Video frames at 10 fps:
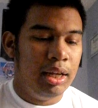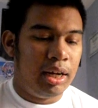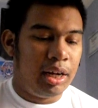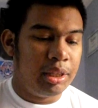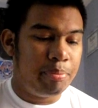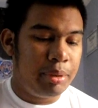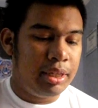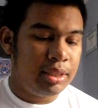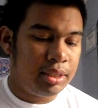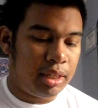the
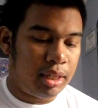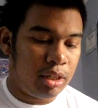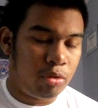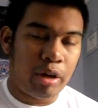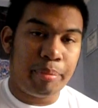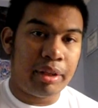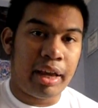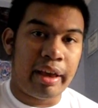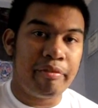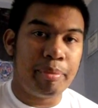biggest gripe that I
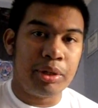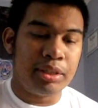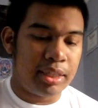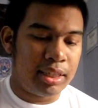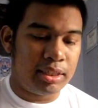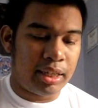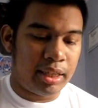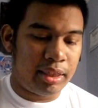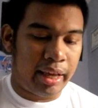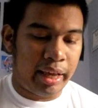have about this headset
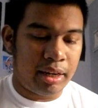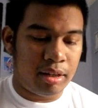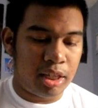that